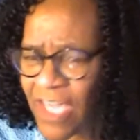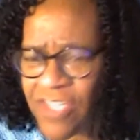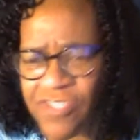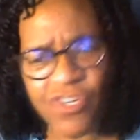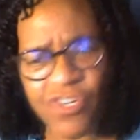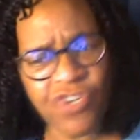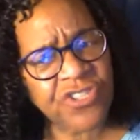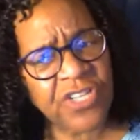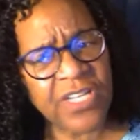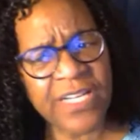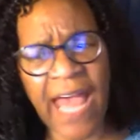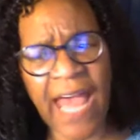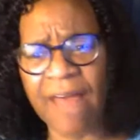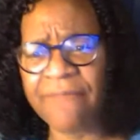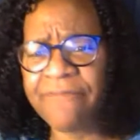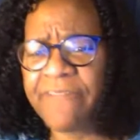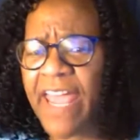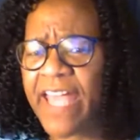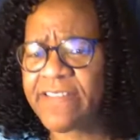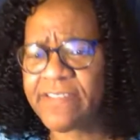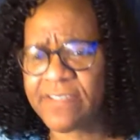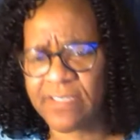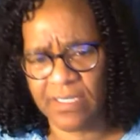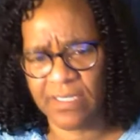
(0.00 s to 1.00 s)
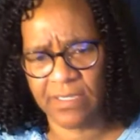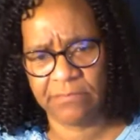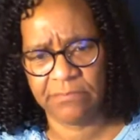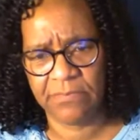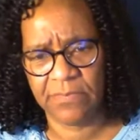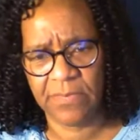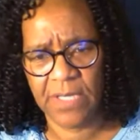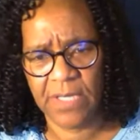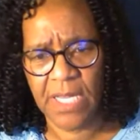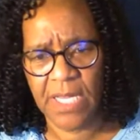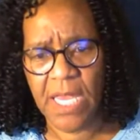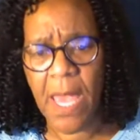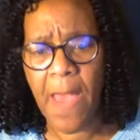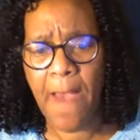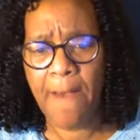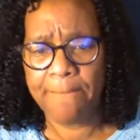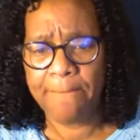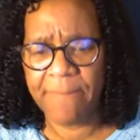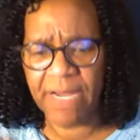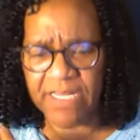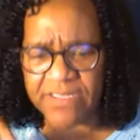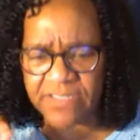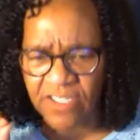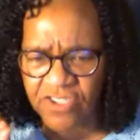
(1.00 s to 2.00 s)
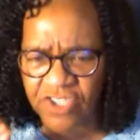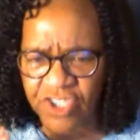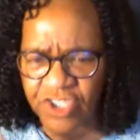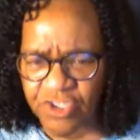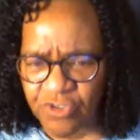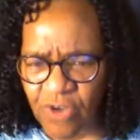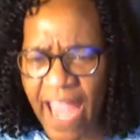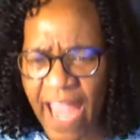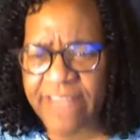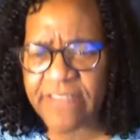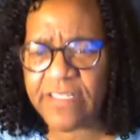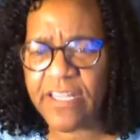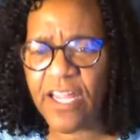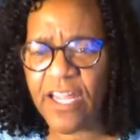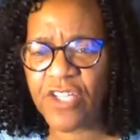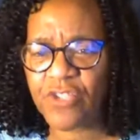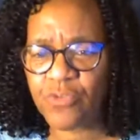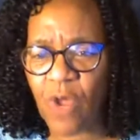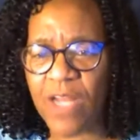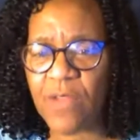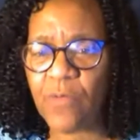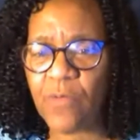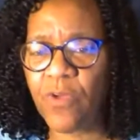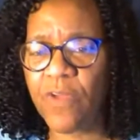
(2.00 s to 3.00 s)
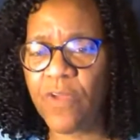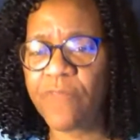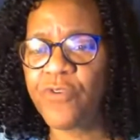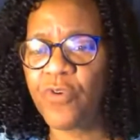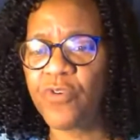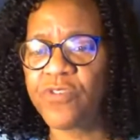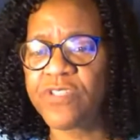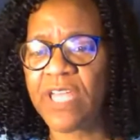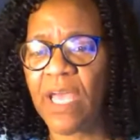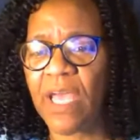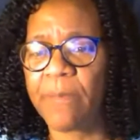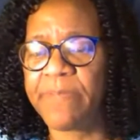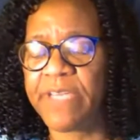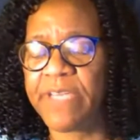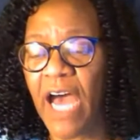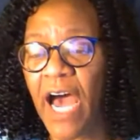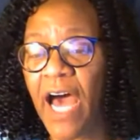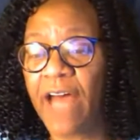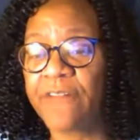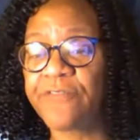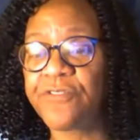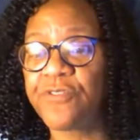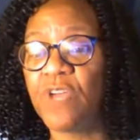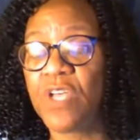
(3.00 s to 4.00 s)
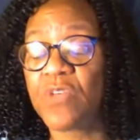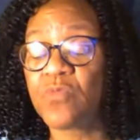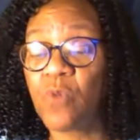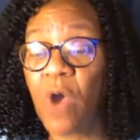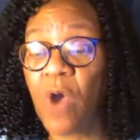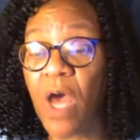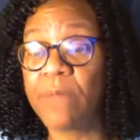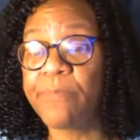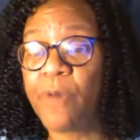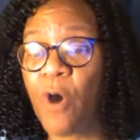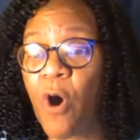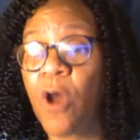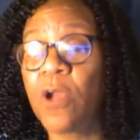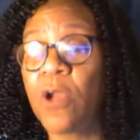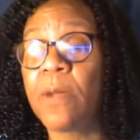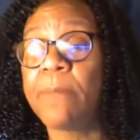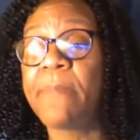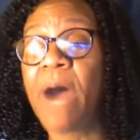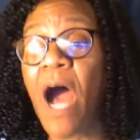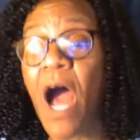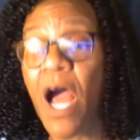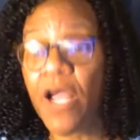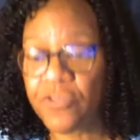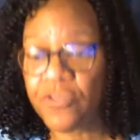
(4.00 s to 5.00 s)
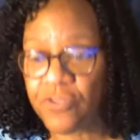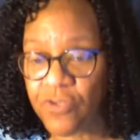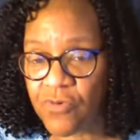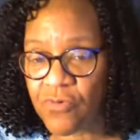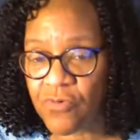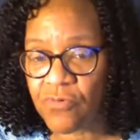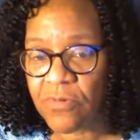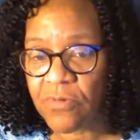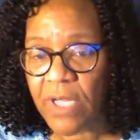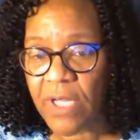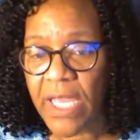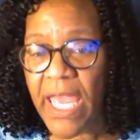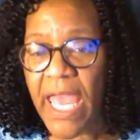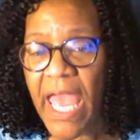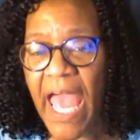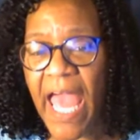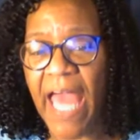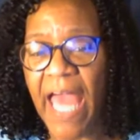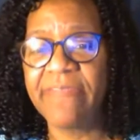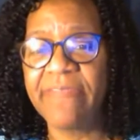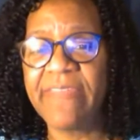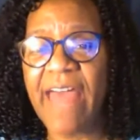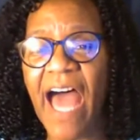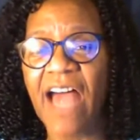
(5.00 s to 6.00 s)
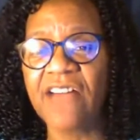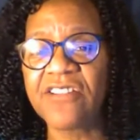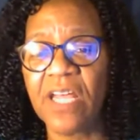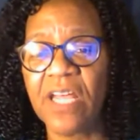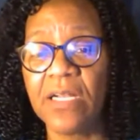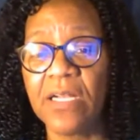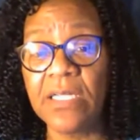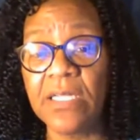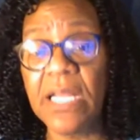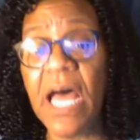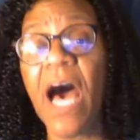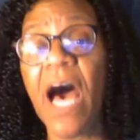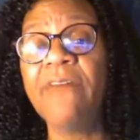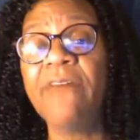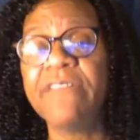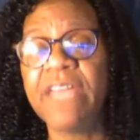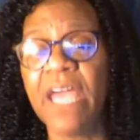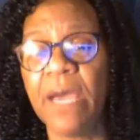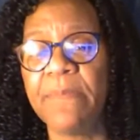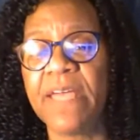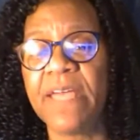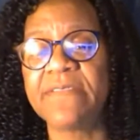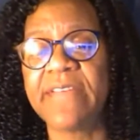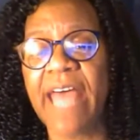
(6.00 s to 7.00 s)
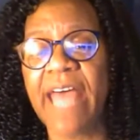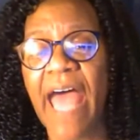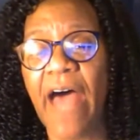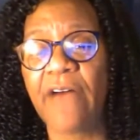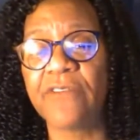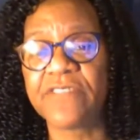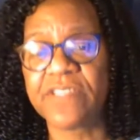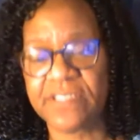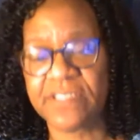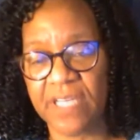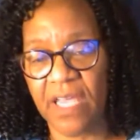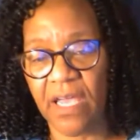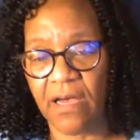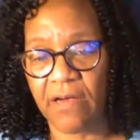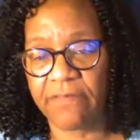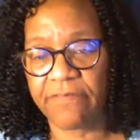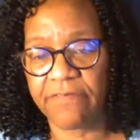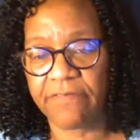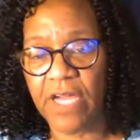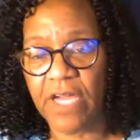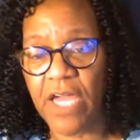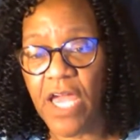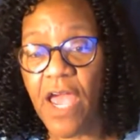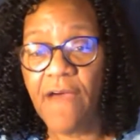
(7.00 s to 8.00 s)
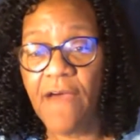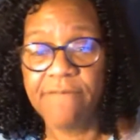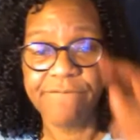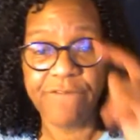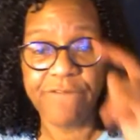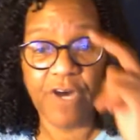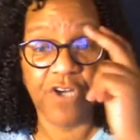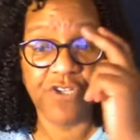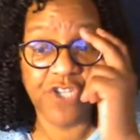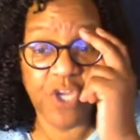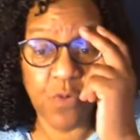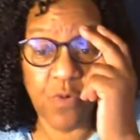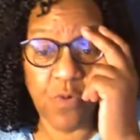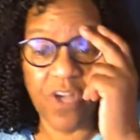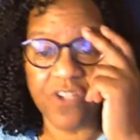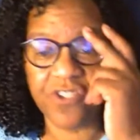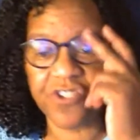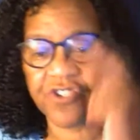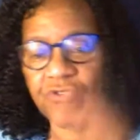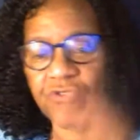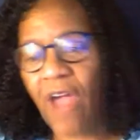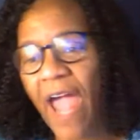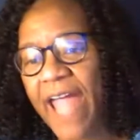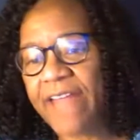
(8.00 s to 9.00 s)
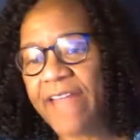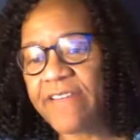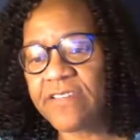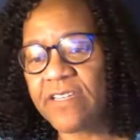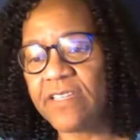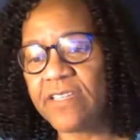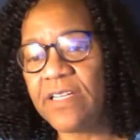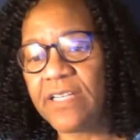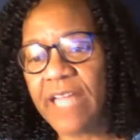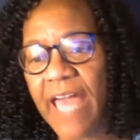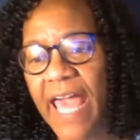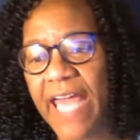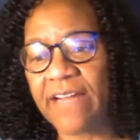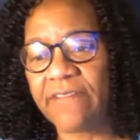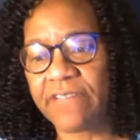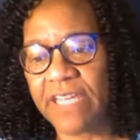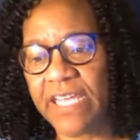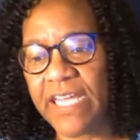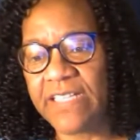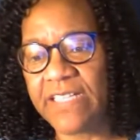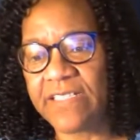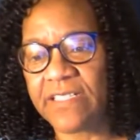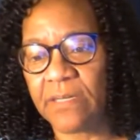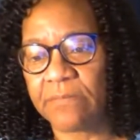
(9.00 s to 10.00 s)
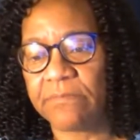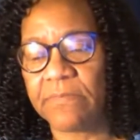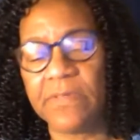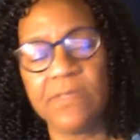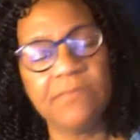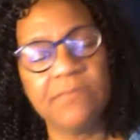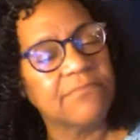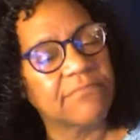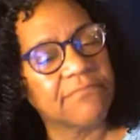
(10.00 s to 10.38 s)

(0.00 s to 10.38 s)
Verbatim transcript: you shall not vex him. But the stranger that dwelleth with you shall be unto you as one born among you, and thou shalt love him as thyself. For you were strangers in the land of Egypt.